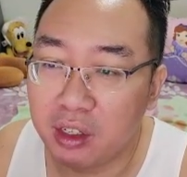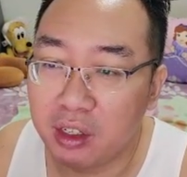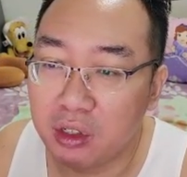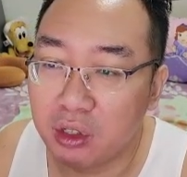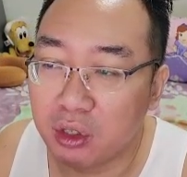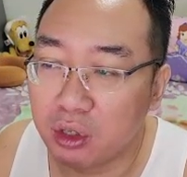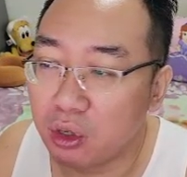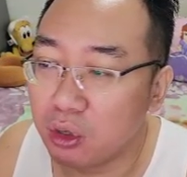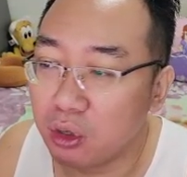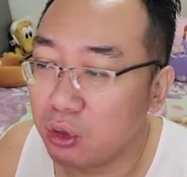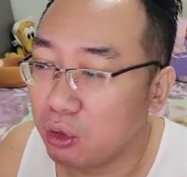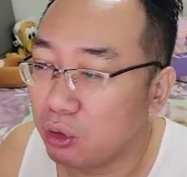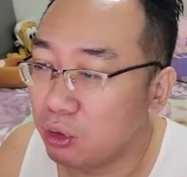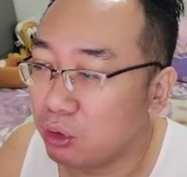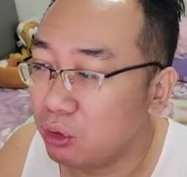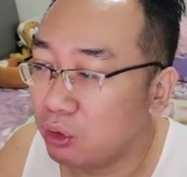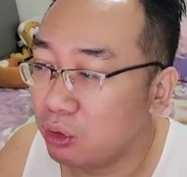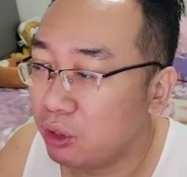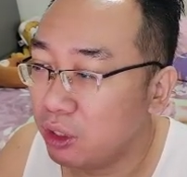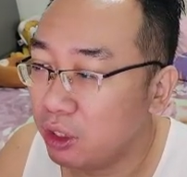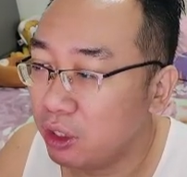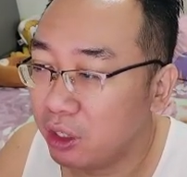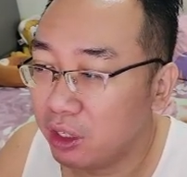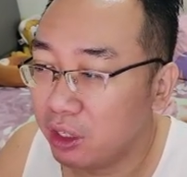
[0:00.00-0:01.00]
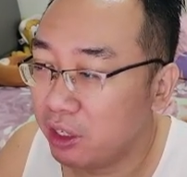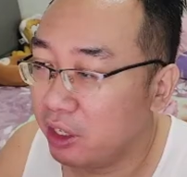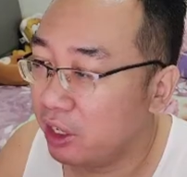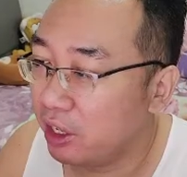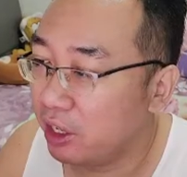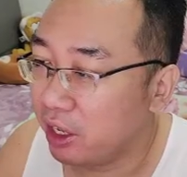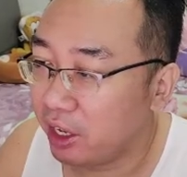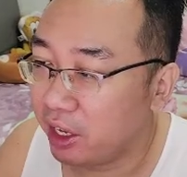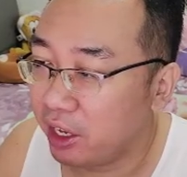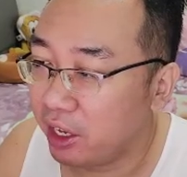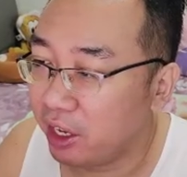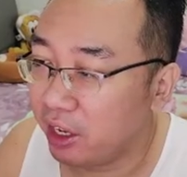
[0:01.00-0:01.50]
ago,
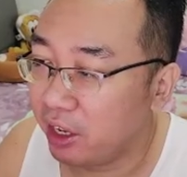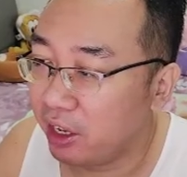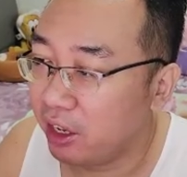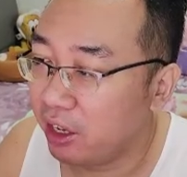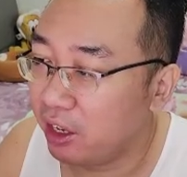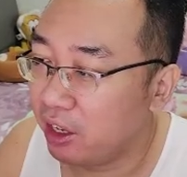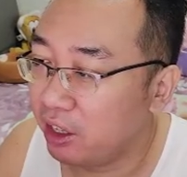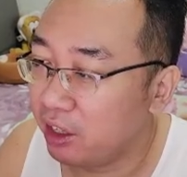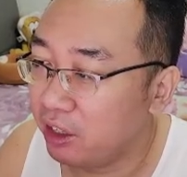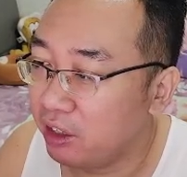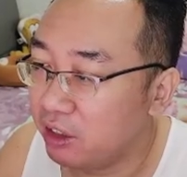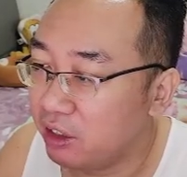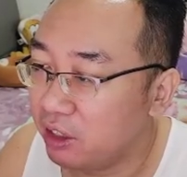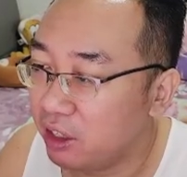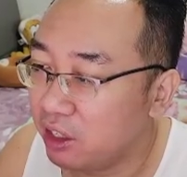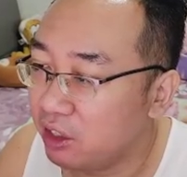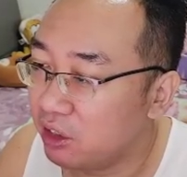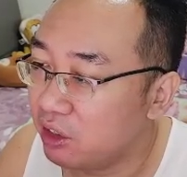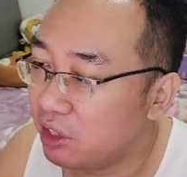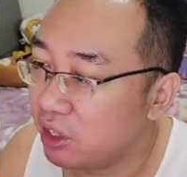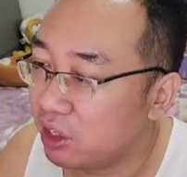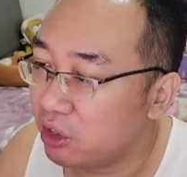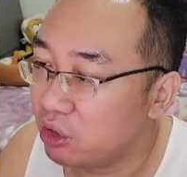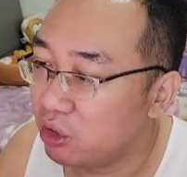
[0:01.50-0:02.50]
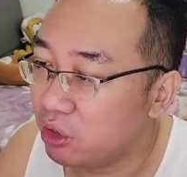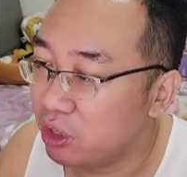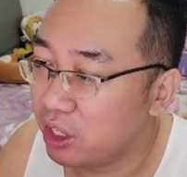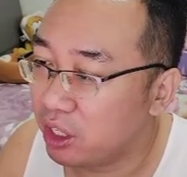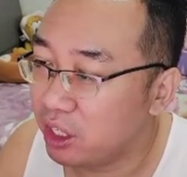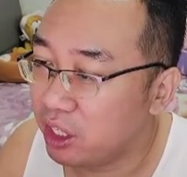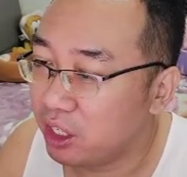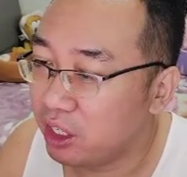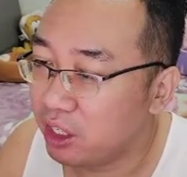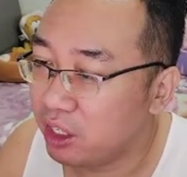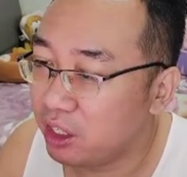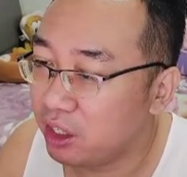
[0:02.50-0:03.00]
and it's
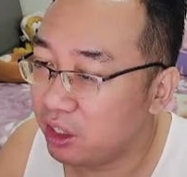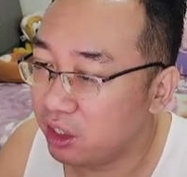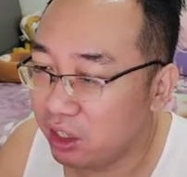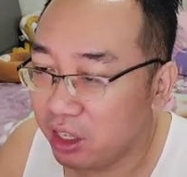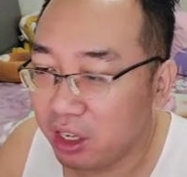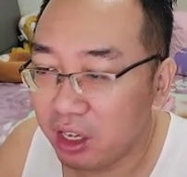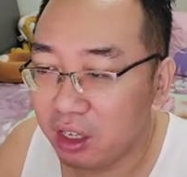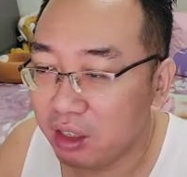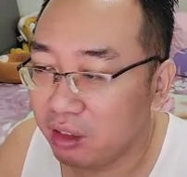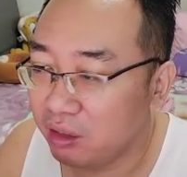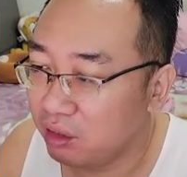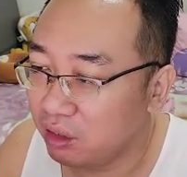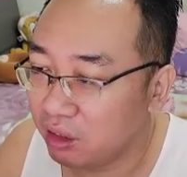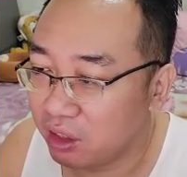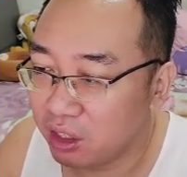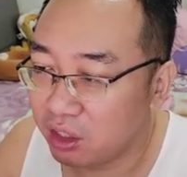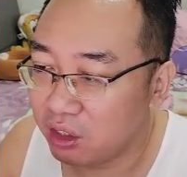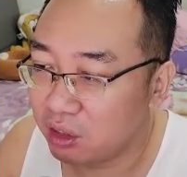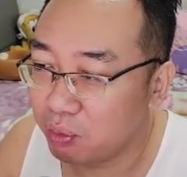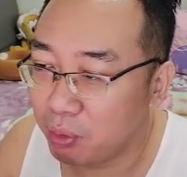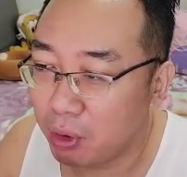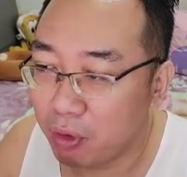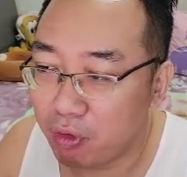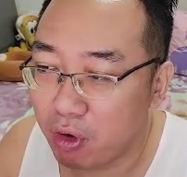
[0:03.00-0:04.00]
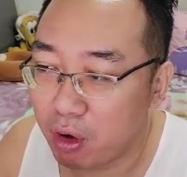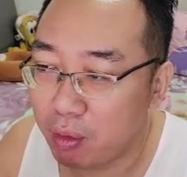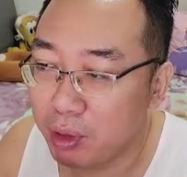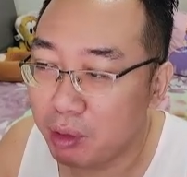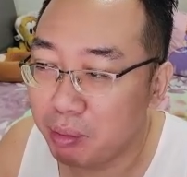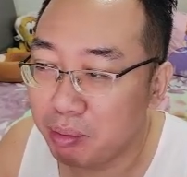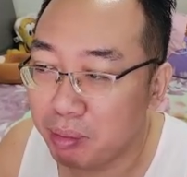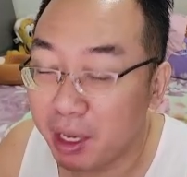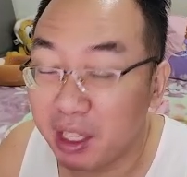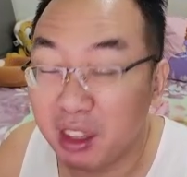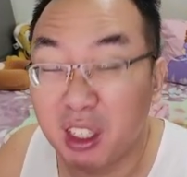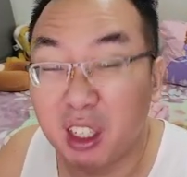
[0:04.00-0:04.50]
actually, yeah, it's
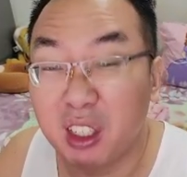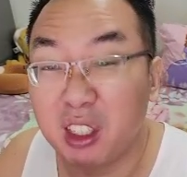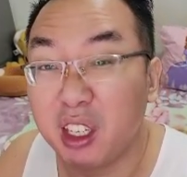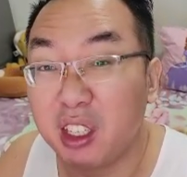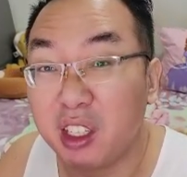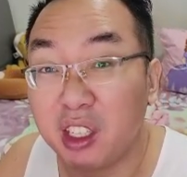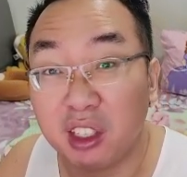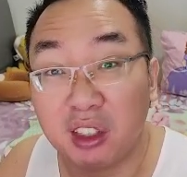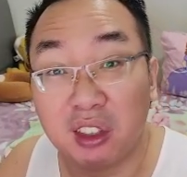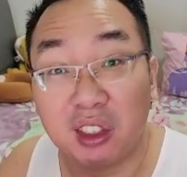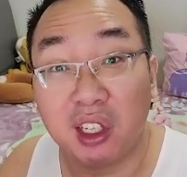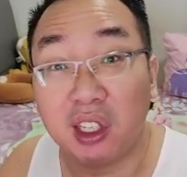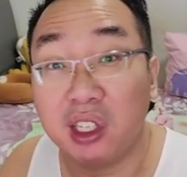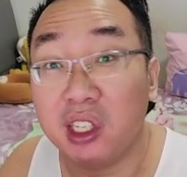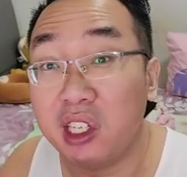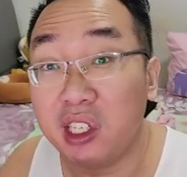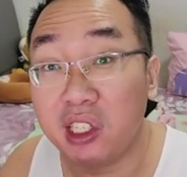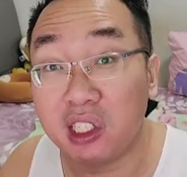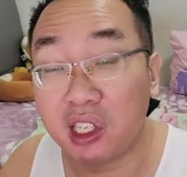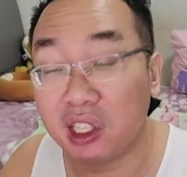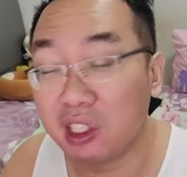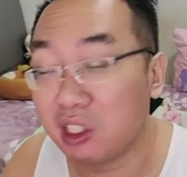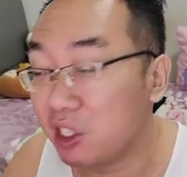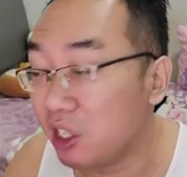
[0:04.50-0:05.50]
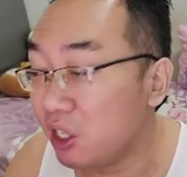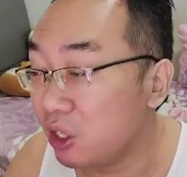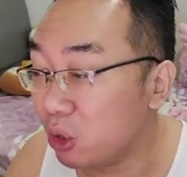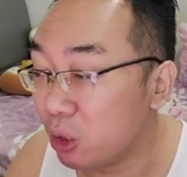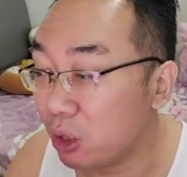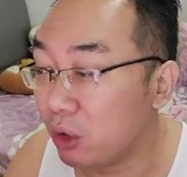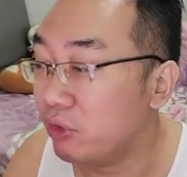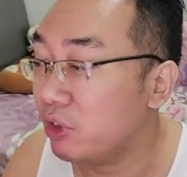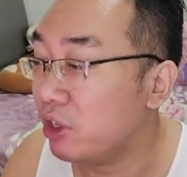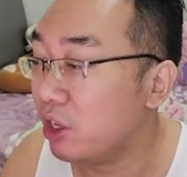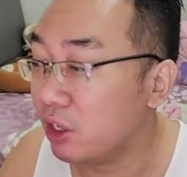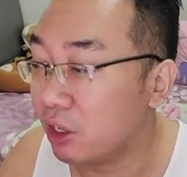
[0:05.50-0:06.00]
performing better than a 3060
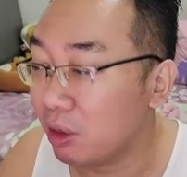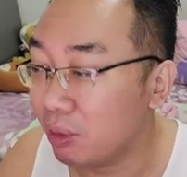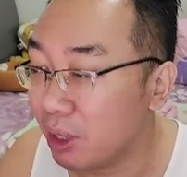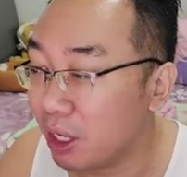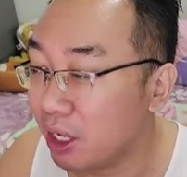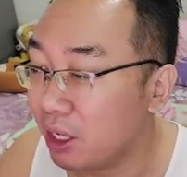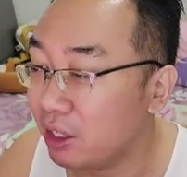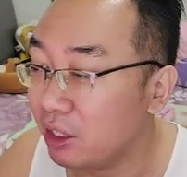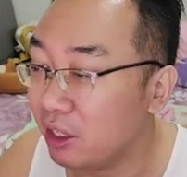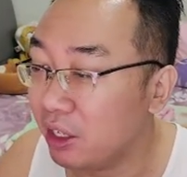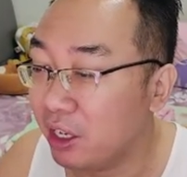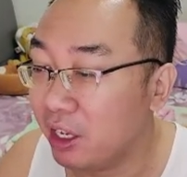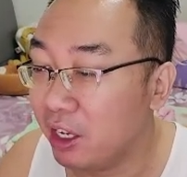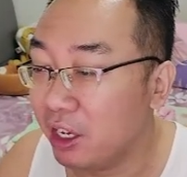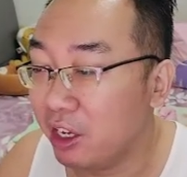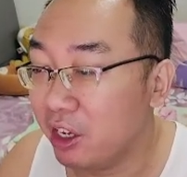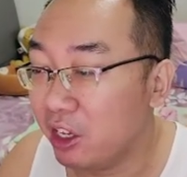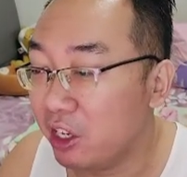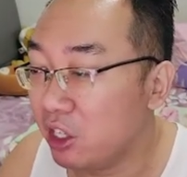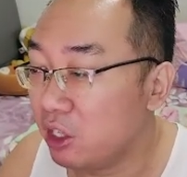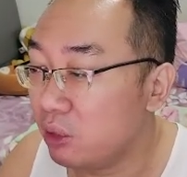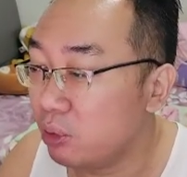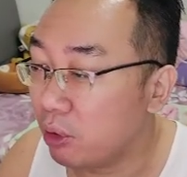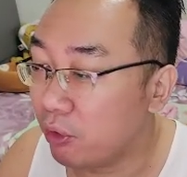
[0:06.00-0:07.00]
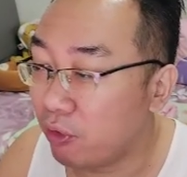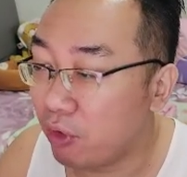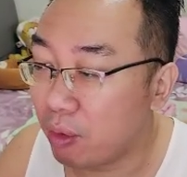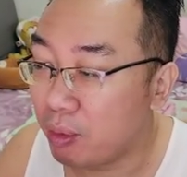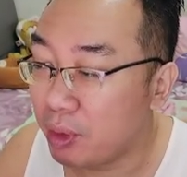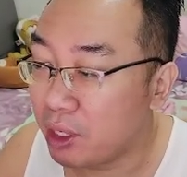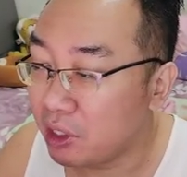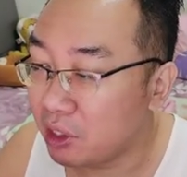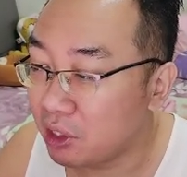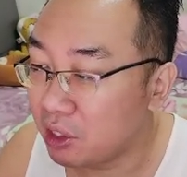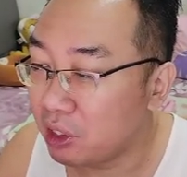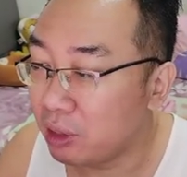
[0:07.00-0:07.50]
12GB. It is
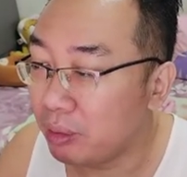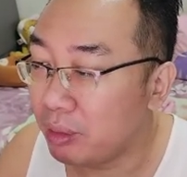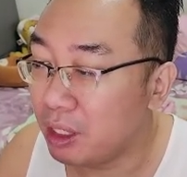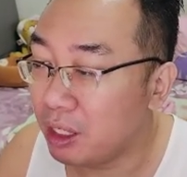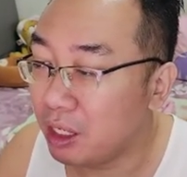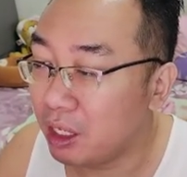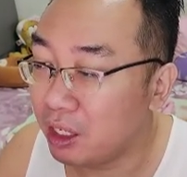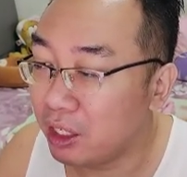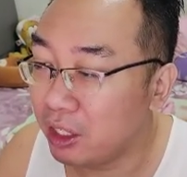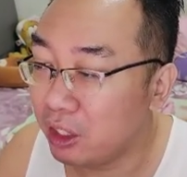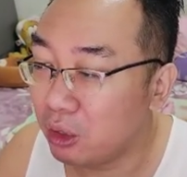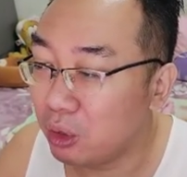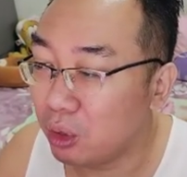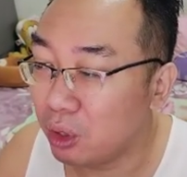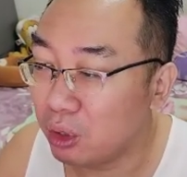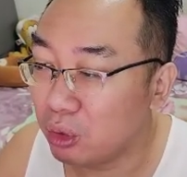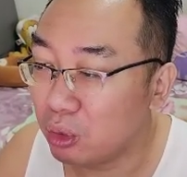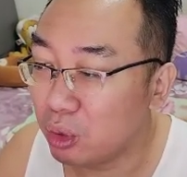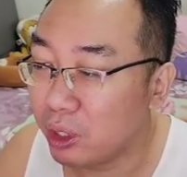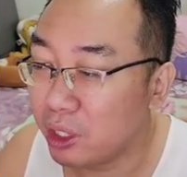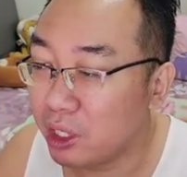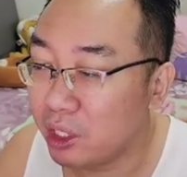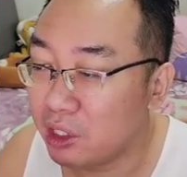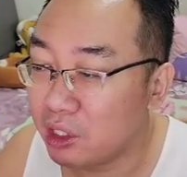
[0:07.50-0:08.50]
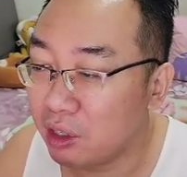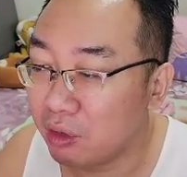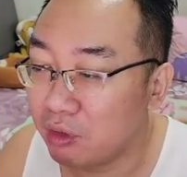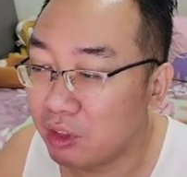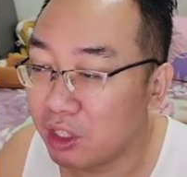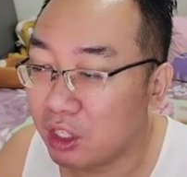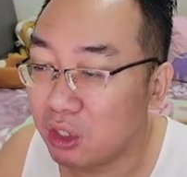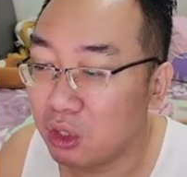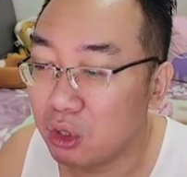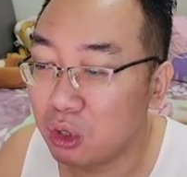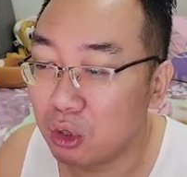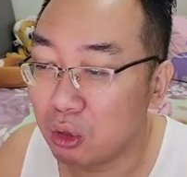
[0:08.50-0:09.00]
performing similarly to a
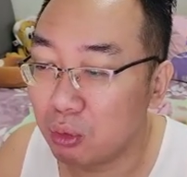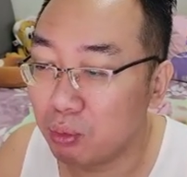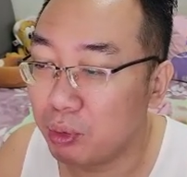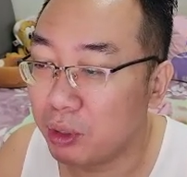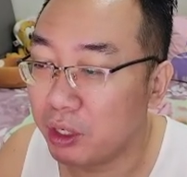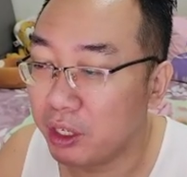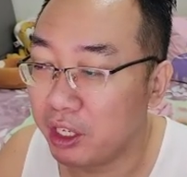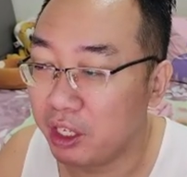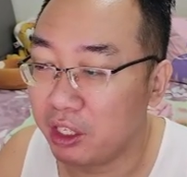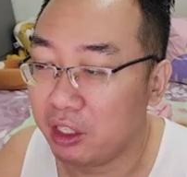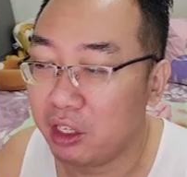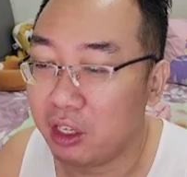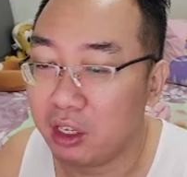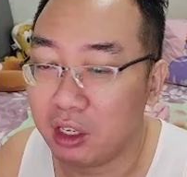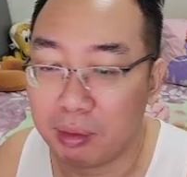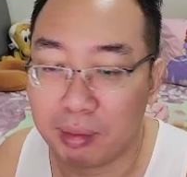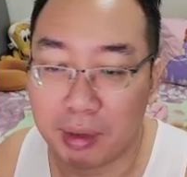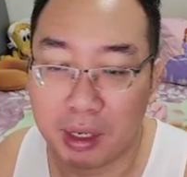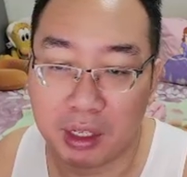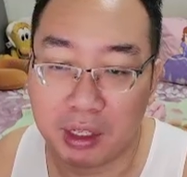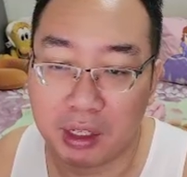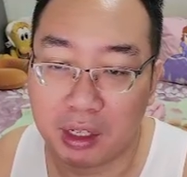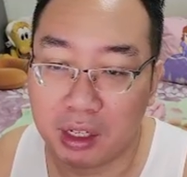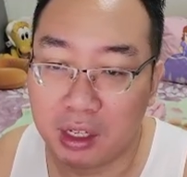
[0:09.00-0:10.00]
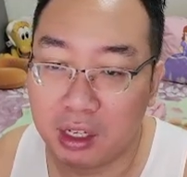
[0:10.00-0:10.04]
2070 Super 8GB.